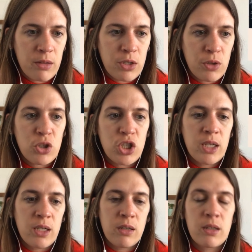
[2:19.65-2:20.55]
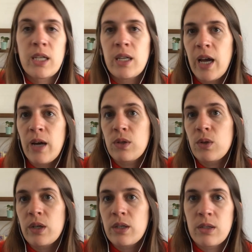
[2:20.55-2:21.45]
So she did
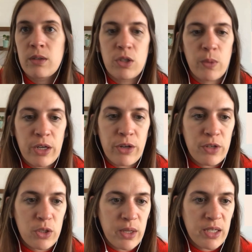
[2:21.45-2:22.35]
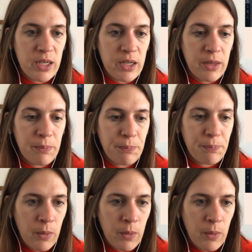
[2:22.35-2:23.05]
outsource doing her visual identity.